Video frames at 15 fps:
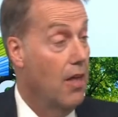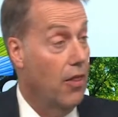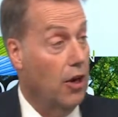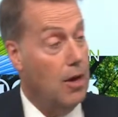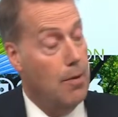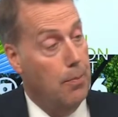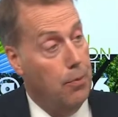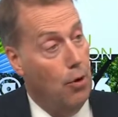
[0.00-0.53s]

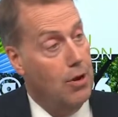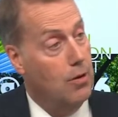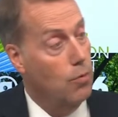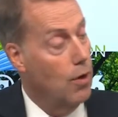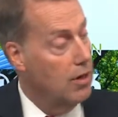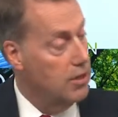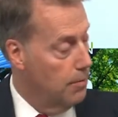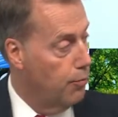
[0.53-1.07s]
There'll come a
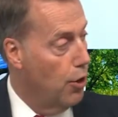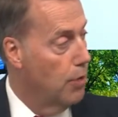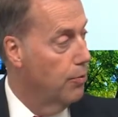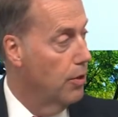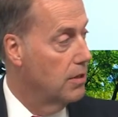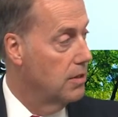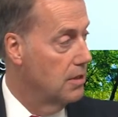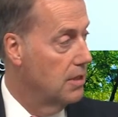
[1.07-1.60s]
point where it's
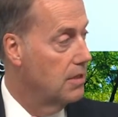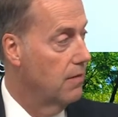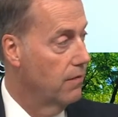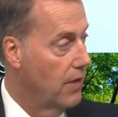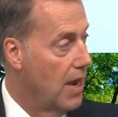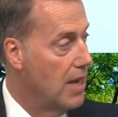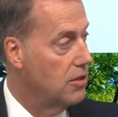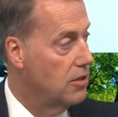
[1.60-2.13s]
appropriate to
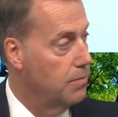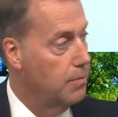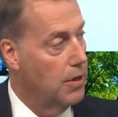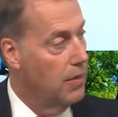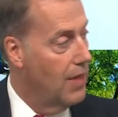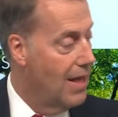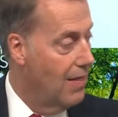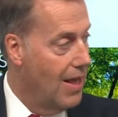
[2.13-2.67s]
disinvest,
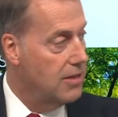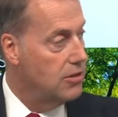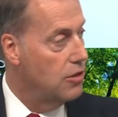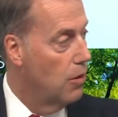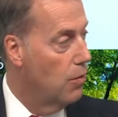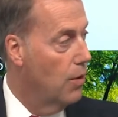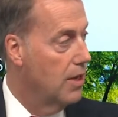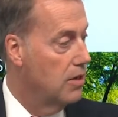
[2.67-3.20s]
but that's
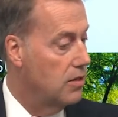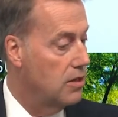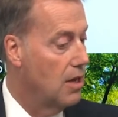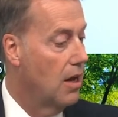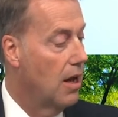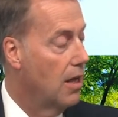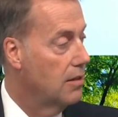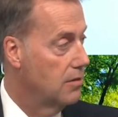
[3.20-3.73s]
not where you
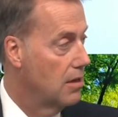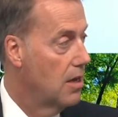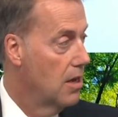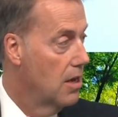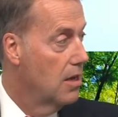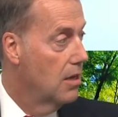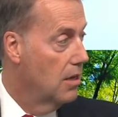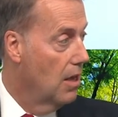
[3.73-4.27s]
start.
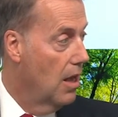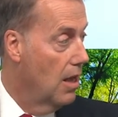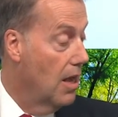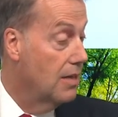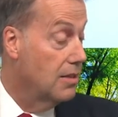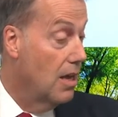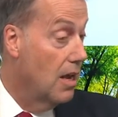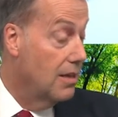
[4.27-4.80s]

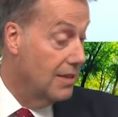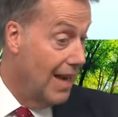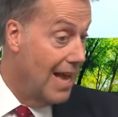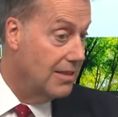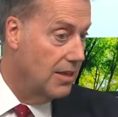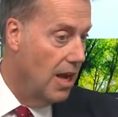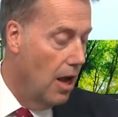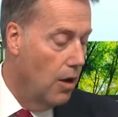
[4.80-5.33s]
As an
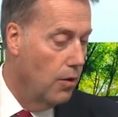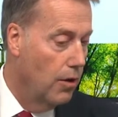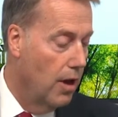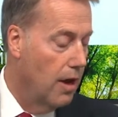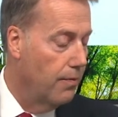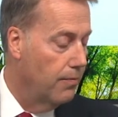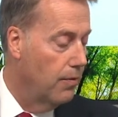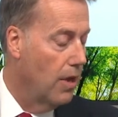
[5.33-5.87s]
asset
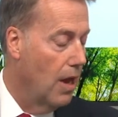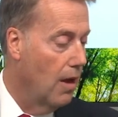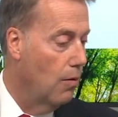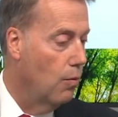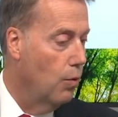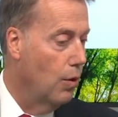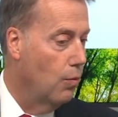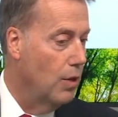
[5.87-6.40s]
owner,
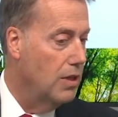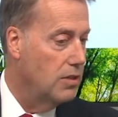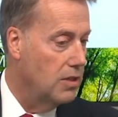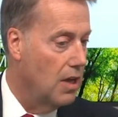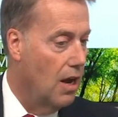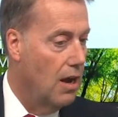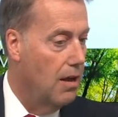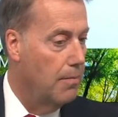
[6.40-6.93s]
we
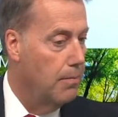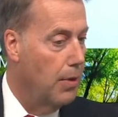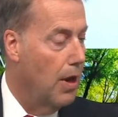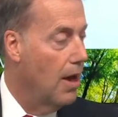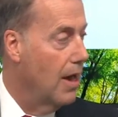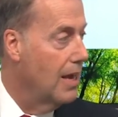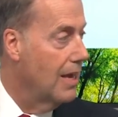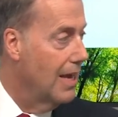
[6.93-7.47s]
start
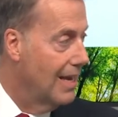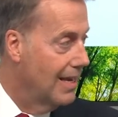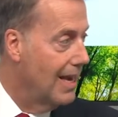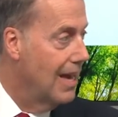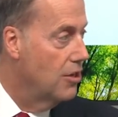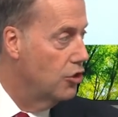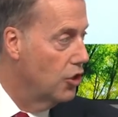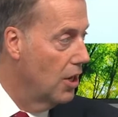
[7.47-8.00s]
by
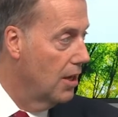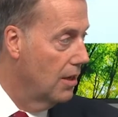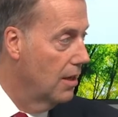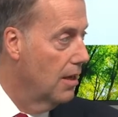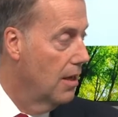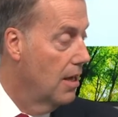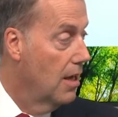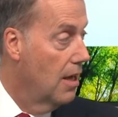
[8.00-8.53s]
engaging
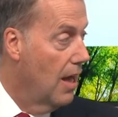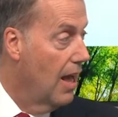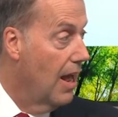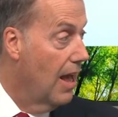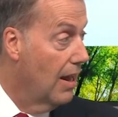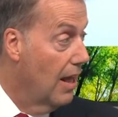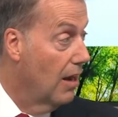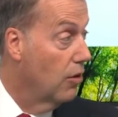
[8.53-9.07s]

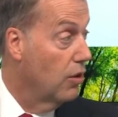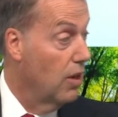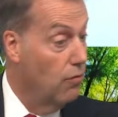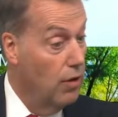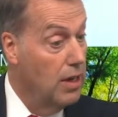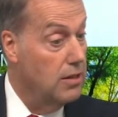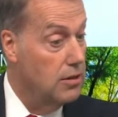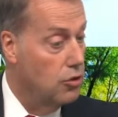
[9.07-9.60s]
and looking
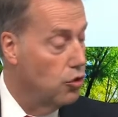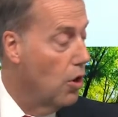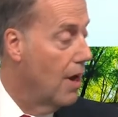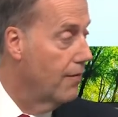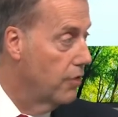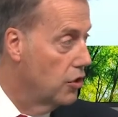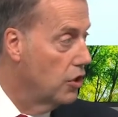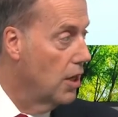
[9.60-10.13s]
really to
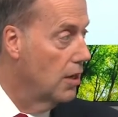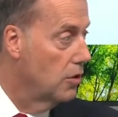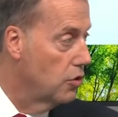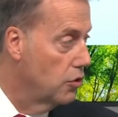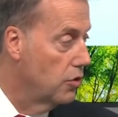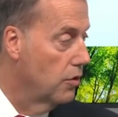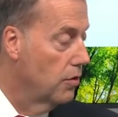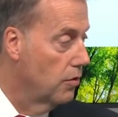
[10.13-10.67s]
drive the
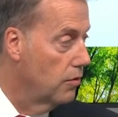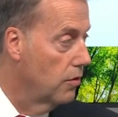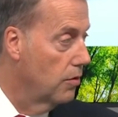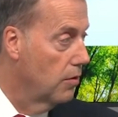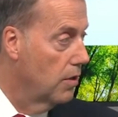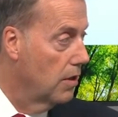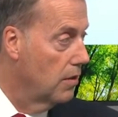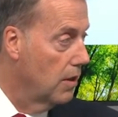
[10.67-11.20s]
change
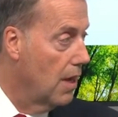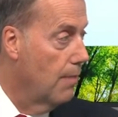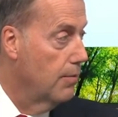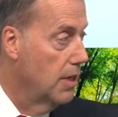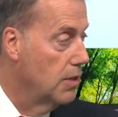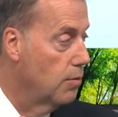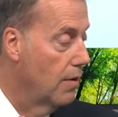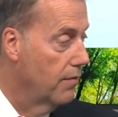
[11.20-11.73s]
through the
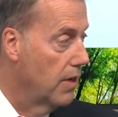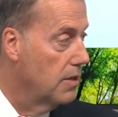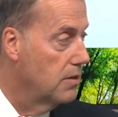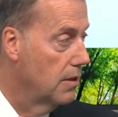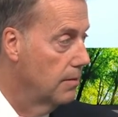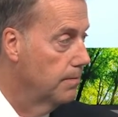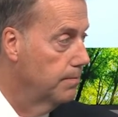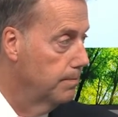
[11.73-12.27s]
companies we
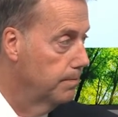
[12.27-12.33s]
invest in.